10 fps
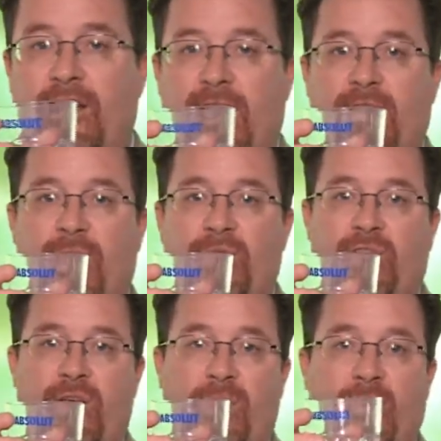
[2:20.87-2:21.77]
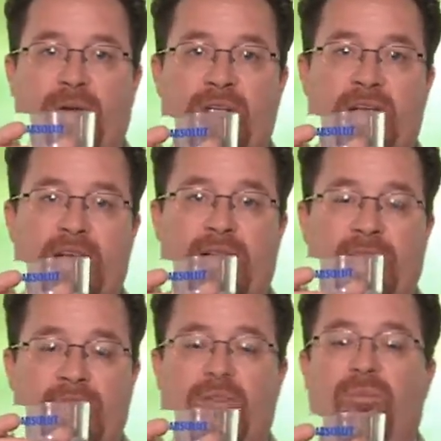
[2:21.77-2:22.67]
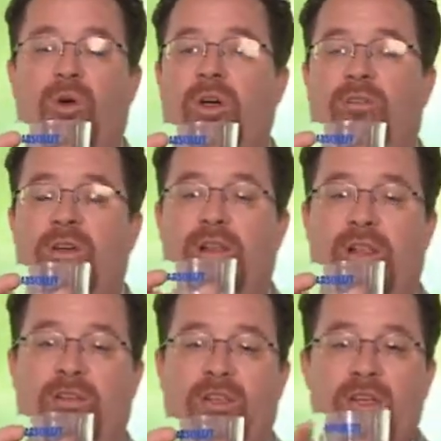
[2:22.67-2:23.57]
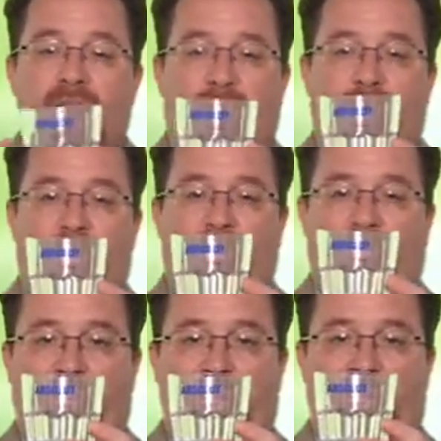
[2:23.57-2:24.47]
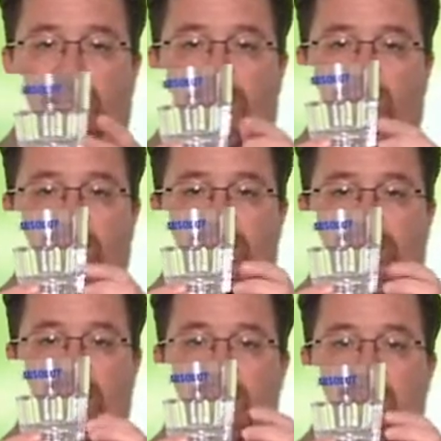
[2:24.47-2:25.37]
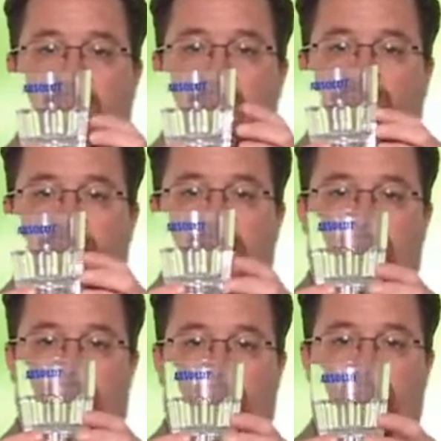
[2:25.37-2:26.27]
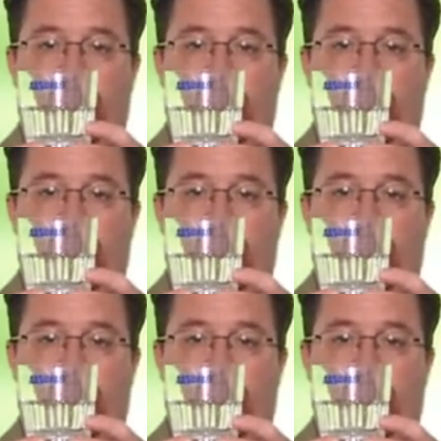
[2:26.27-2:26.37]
A lot of times you see them in the martini glass or a margarita glass, but you don't see it in the whiskey uh, rocks glass.